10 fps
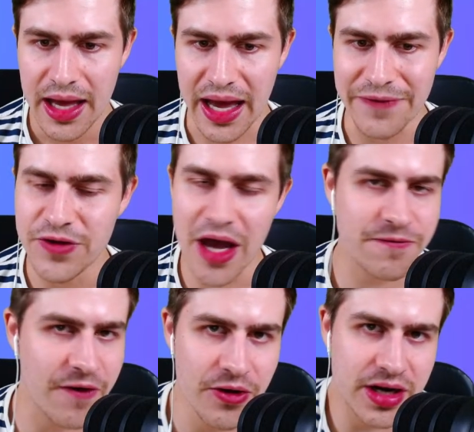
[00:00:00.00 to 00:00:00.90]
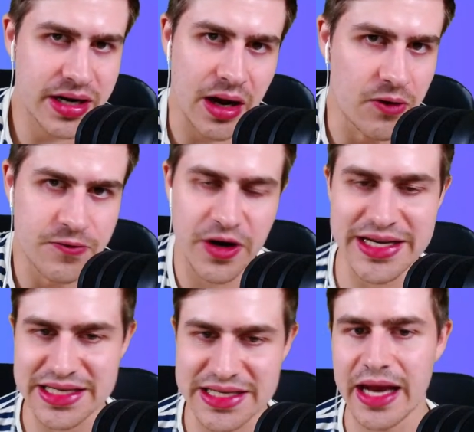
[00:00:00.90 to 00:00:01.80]
If you have Foden and
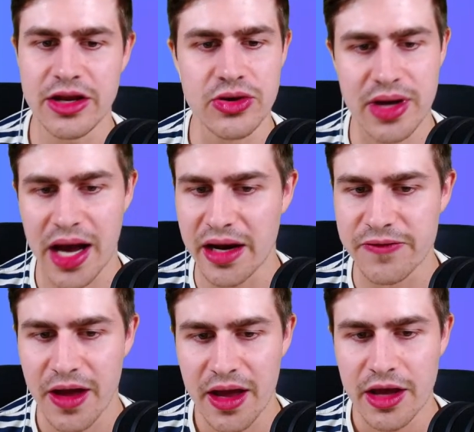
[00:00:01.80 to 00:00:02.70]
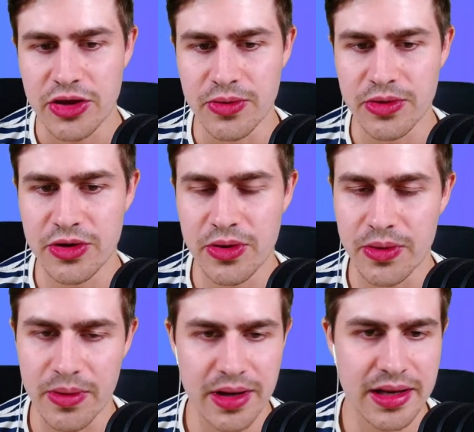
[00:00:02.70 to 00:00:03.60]
Alvarez, then
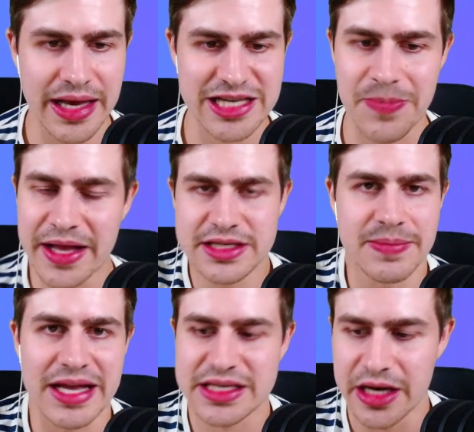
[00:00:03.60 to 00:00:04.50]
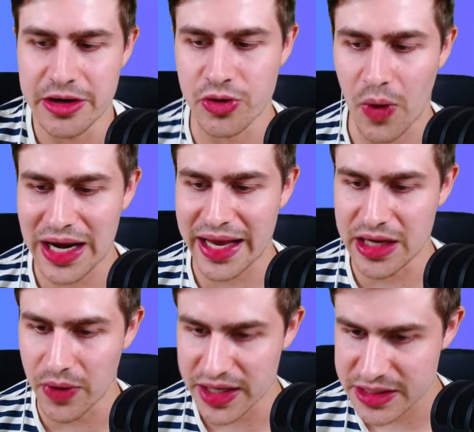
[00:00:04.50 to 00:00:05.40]
you expecting Man City to do well
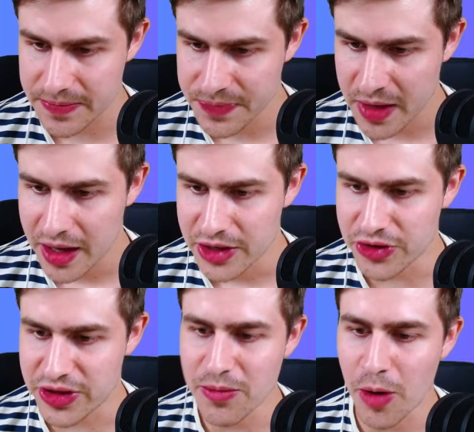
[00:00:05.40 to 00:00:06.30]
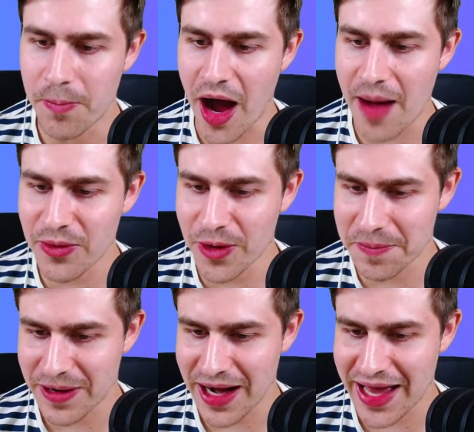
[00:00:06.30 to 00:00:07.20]
anyways. Do you think Mobama will
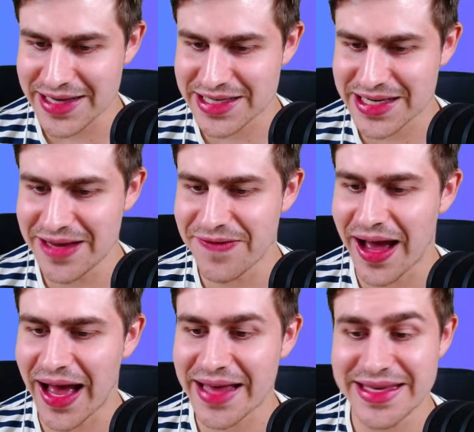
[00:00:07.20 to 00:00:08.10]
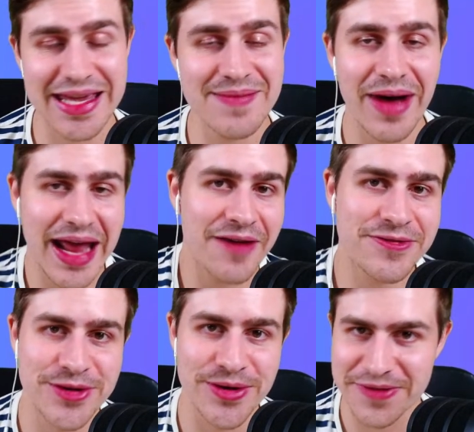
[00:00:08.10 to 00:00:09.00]
play? Steve, I think he might have
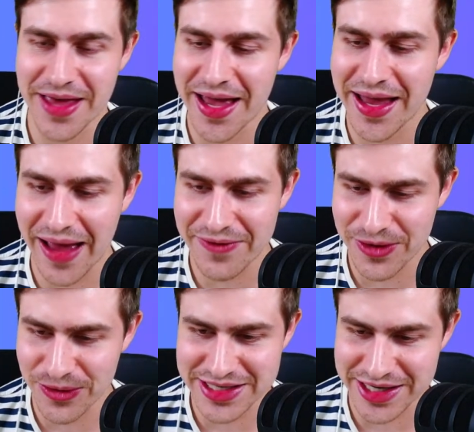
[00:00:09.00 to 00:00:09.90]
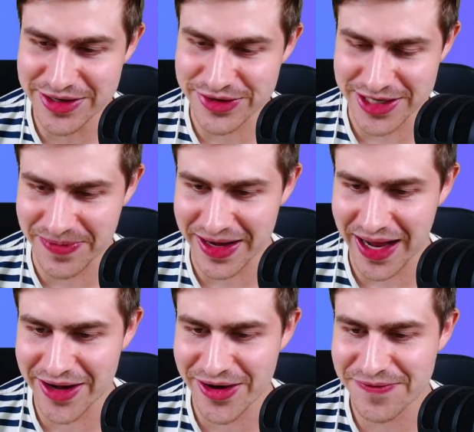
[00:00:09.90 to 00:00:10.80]
to if they're having all these injuries, but I
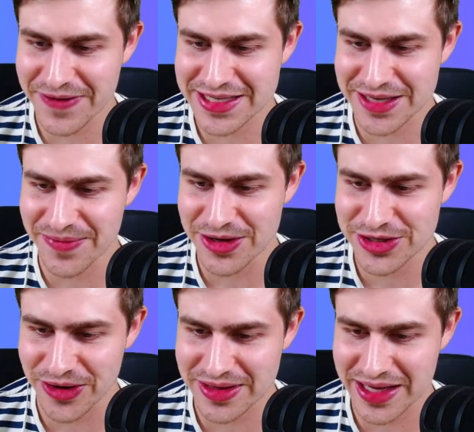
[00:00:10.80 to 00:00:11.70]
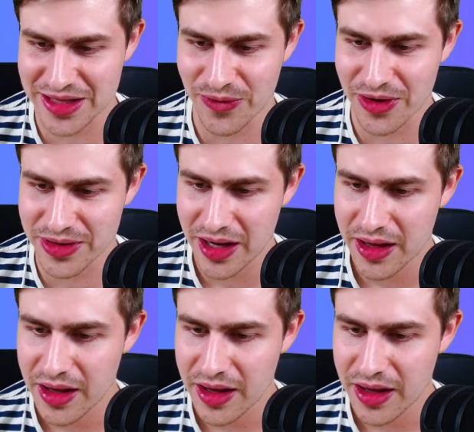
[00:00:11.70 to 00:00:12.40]
don't know if it's the most certain thing in the world.